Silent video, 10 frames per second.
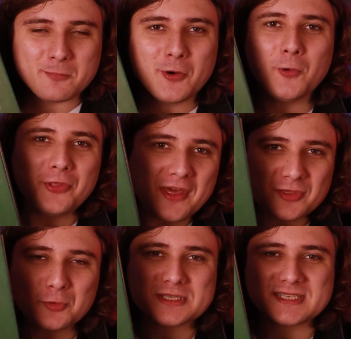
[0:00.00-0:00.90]
put all their
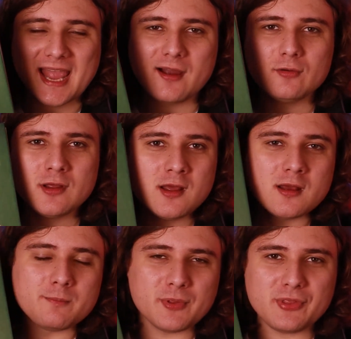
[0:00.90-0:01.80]
thoughts down,
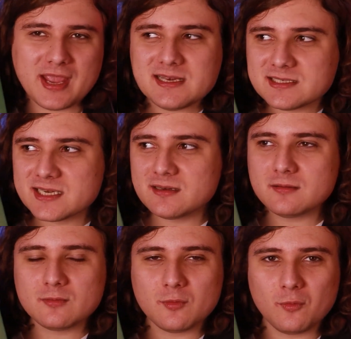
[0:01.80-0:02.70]
but they
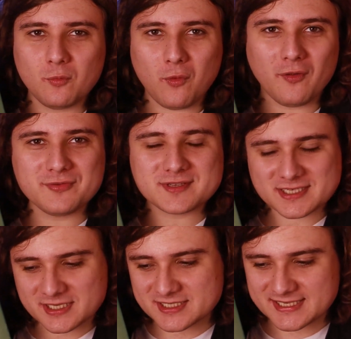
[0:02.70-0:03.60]
didn't
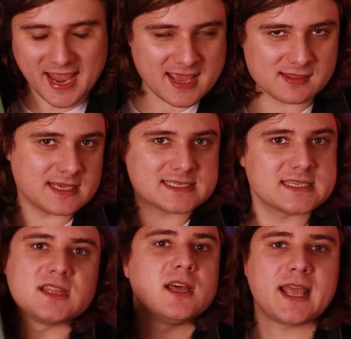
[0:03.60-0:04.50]
want to say this
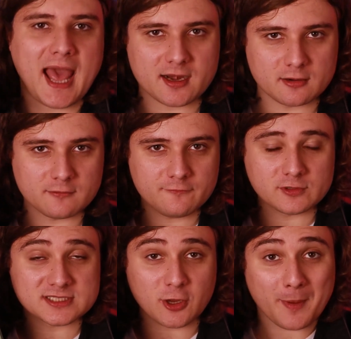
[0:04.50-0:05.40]
is the canon,
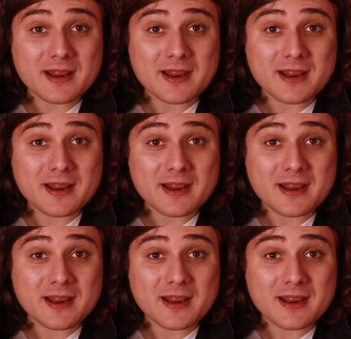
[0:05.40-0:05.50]
full stop.